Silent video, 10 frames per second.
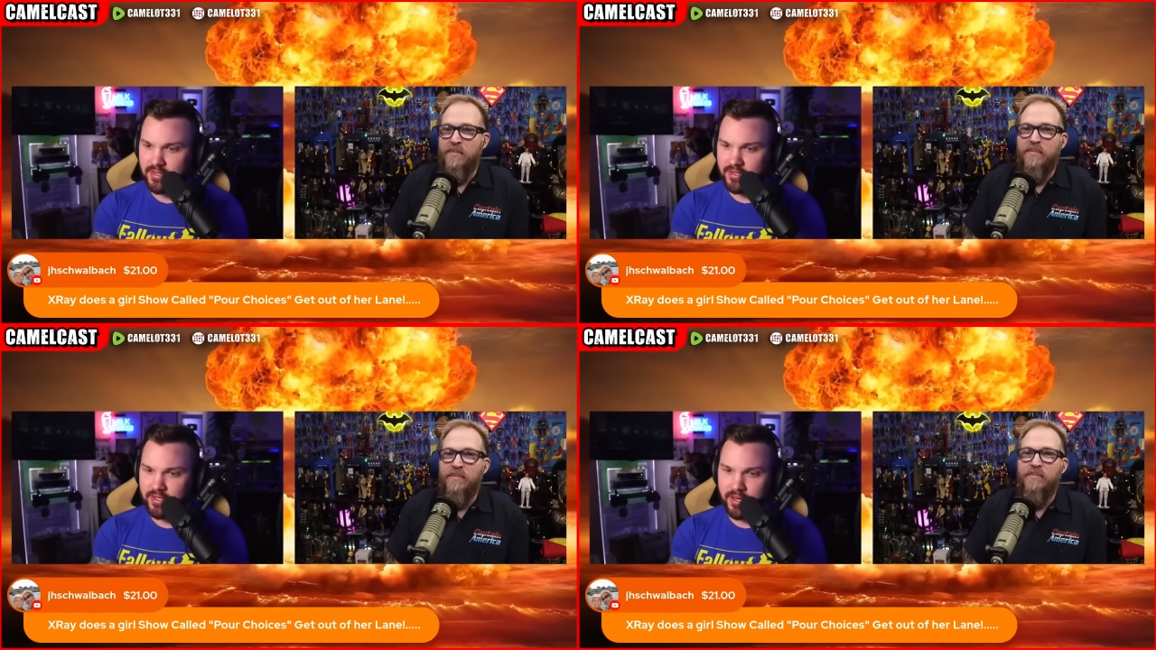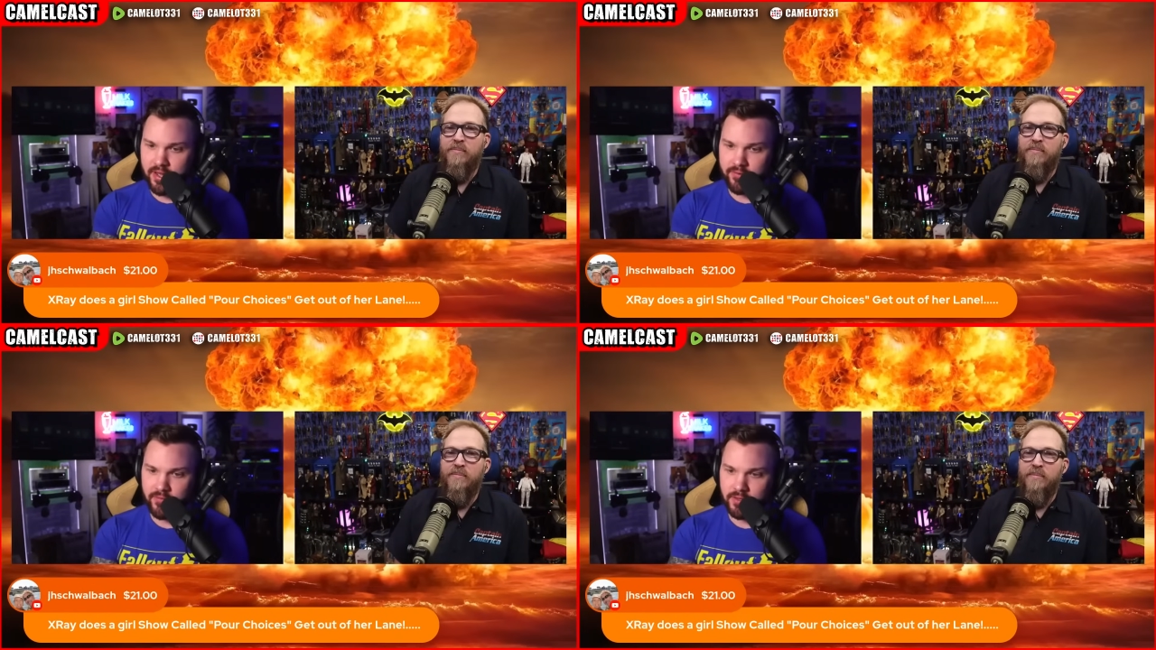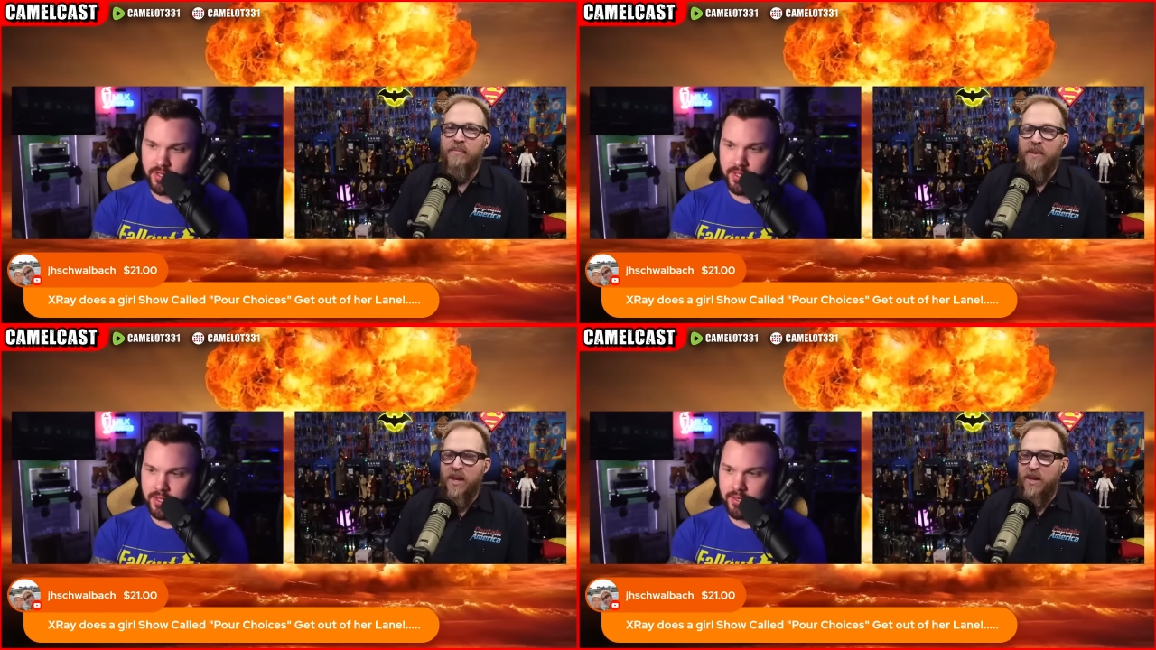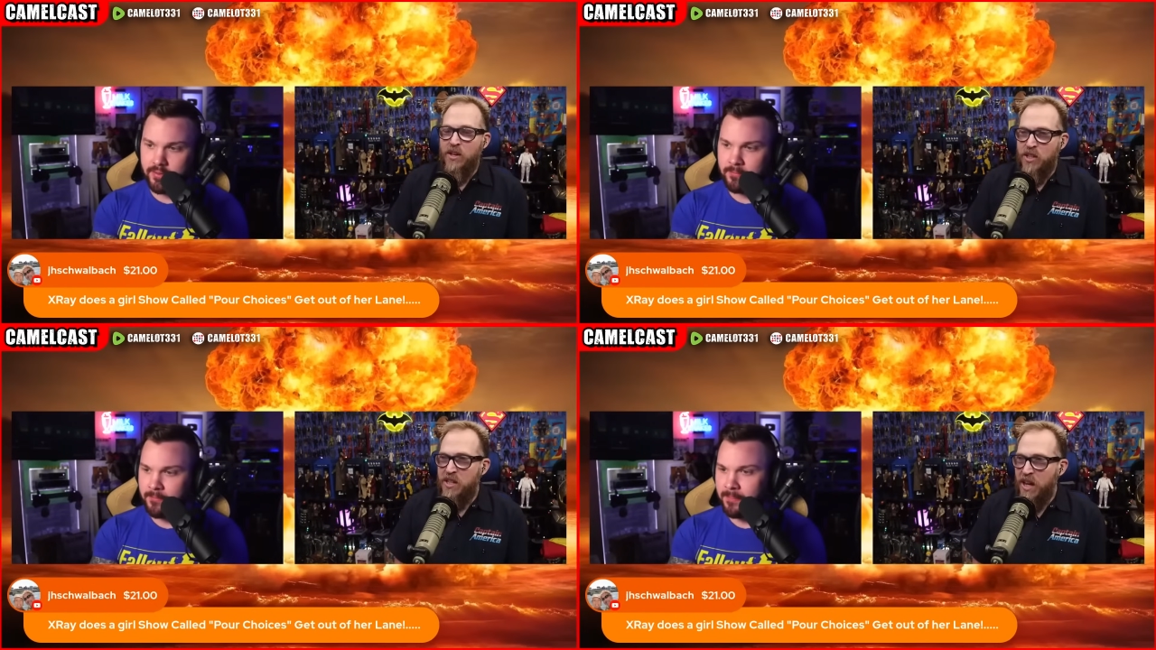Speaker 1: Get out of her lane.
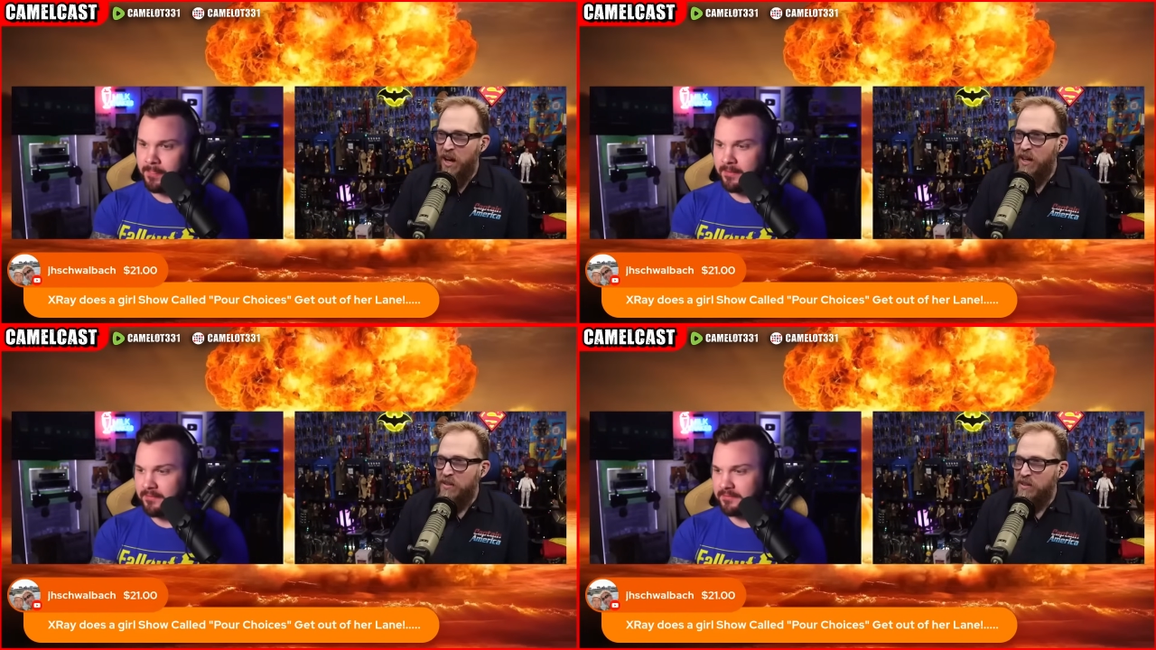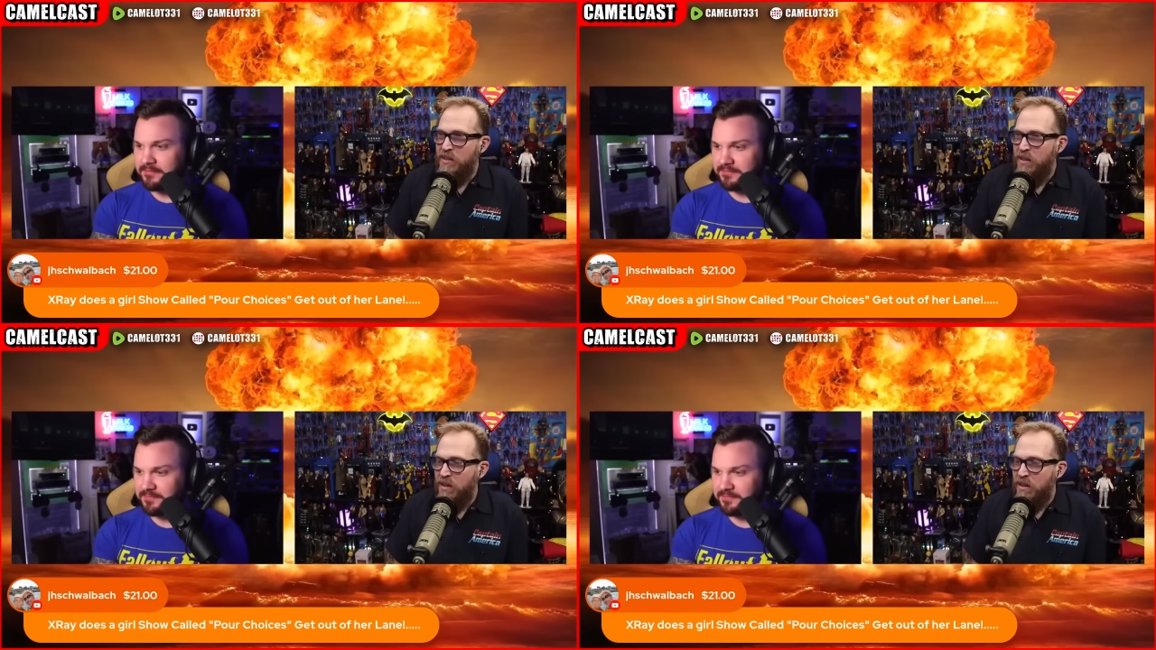She does.